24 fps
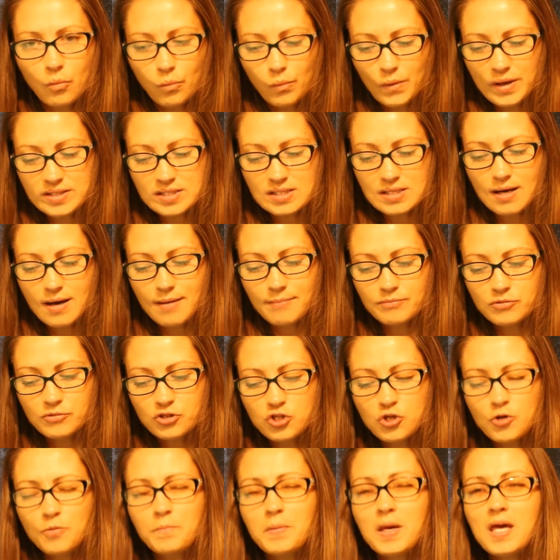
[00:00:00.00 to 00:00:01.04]
wisdom
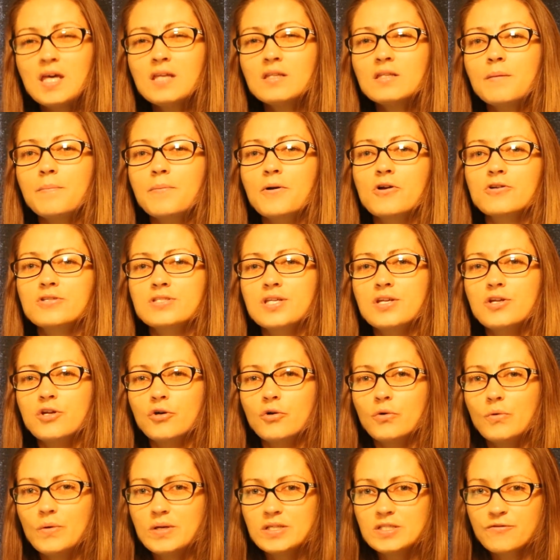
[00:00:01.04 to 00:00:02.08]
to being the person
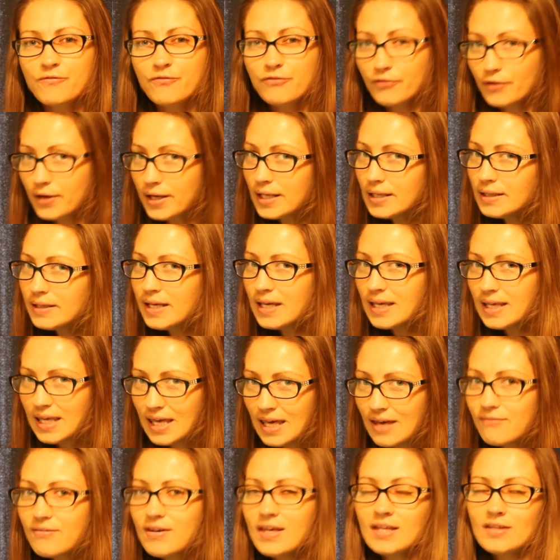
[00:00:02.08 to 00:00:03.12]
who is freely
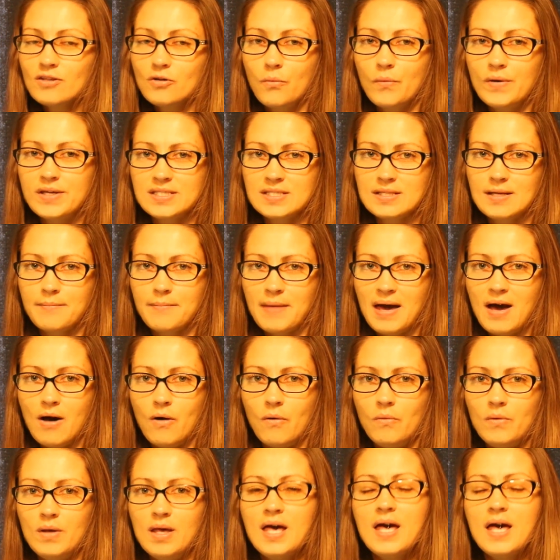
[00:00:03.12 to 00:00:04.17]
giving the wisdom out,